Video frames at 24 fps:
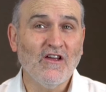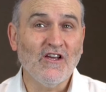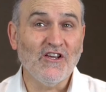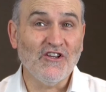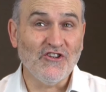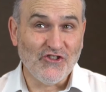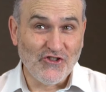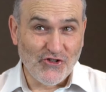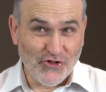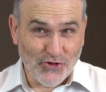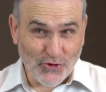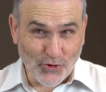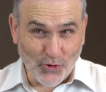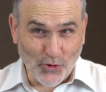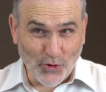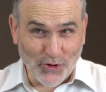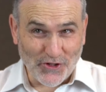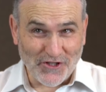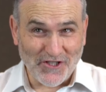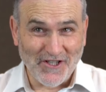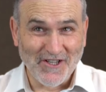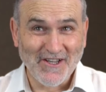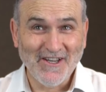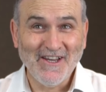In
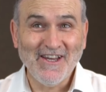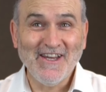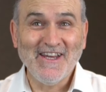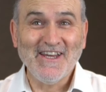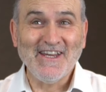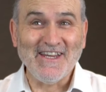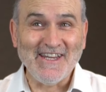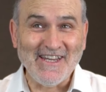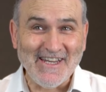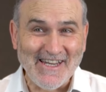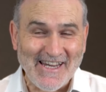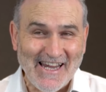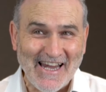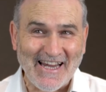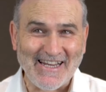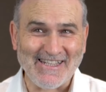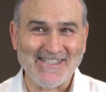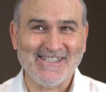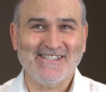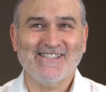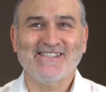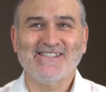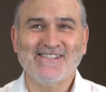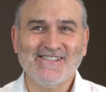short,
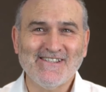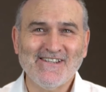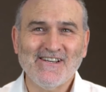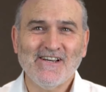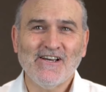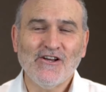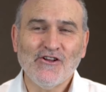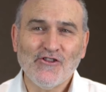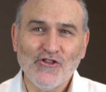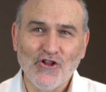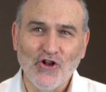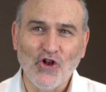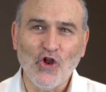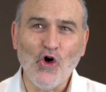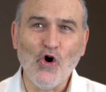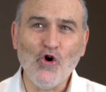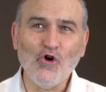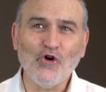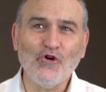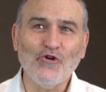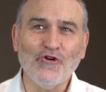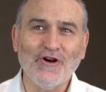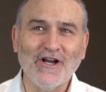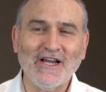yes. The
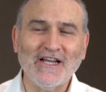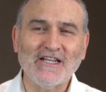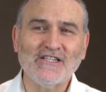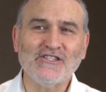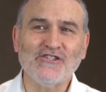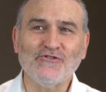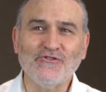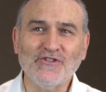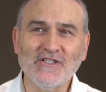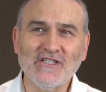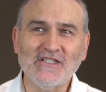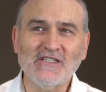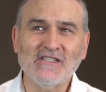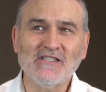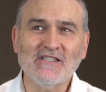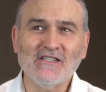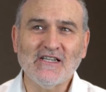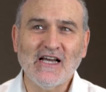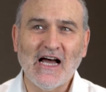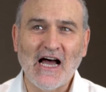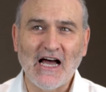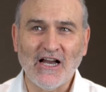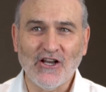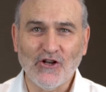longer answer is,
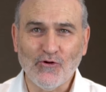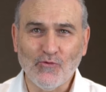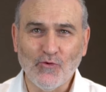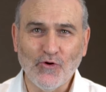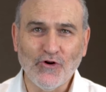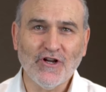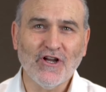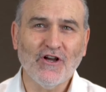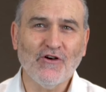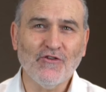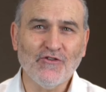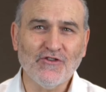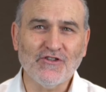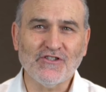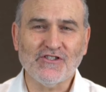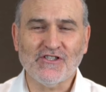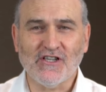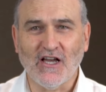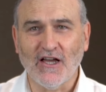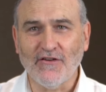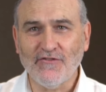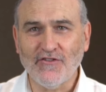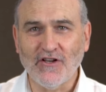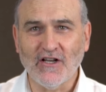under work health and
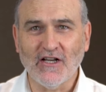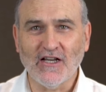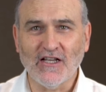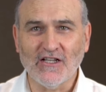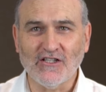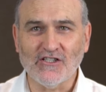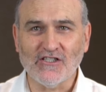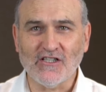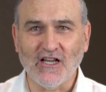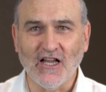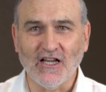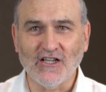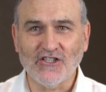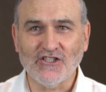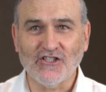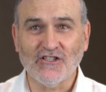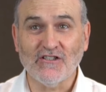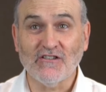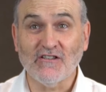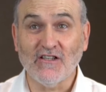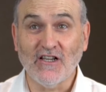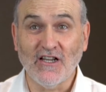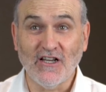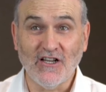safety
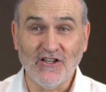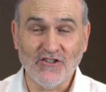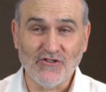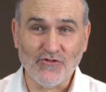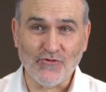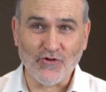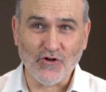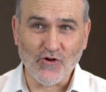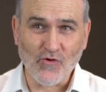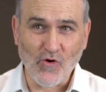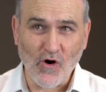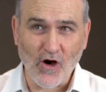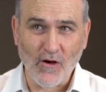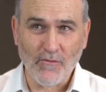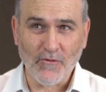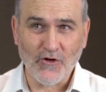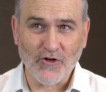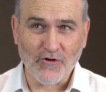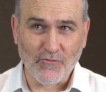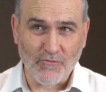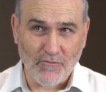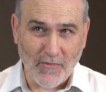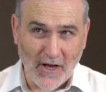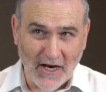legislation, it is a
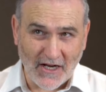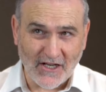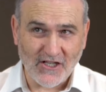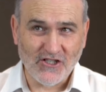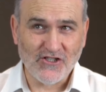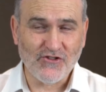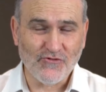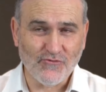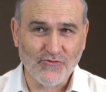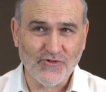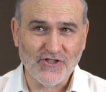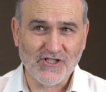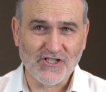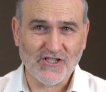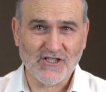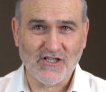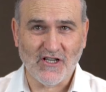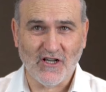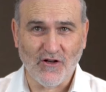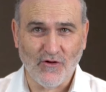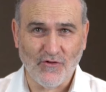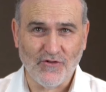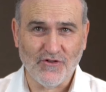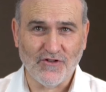requirement to manage the risk
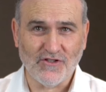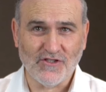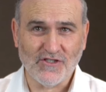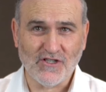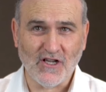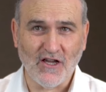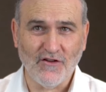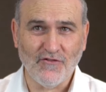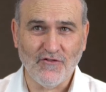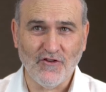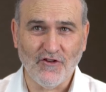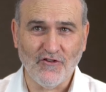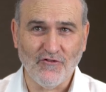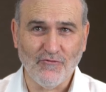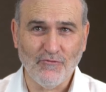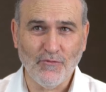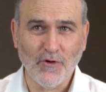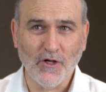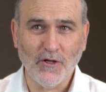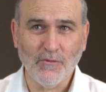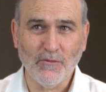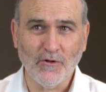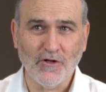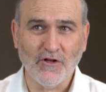to health and safety of
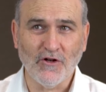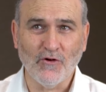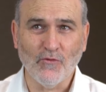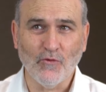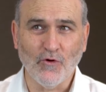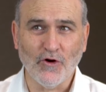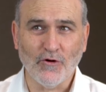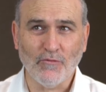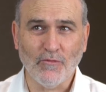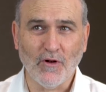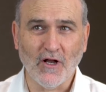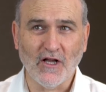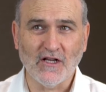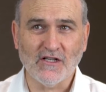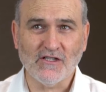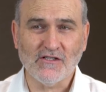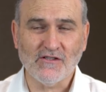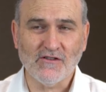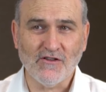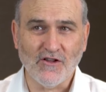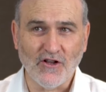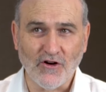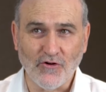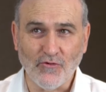people in a
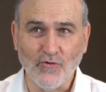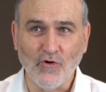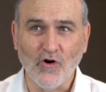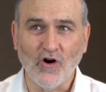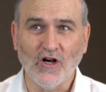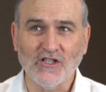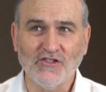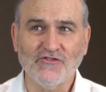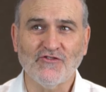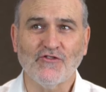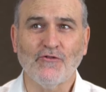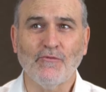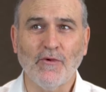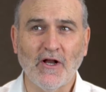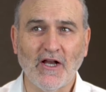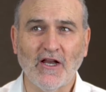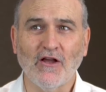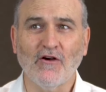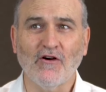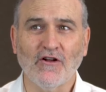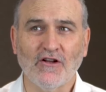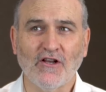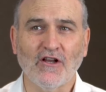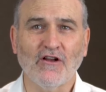workplace that arise from
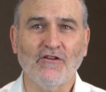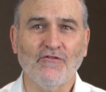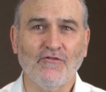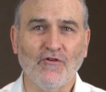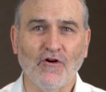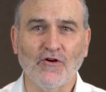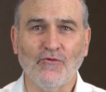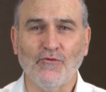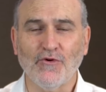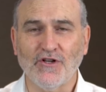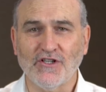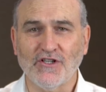any identified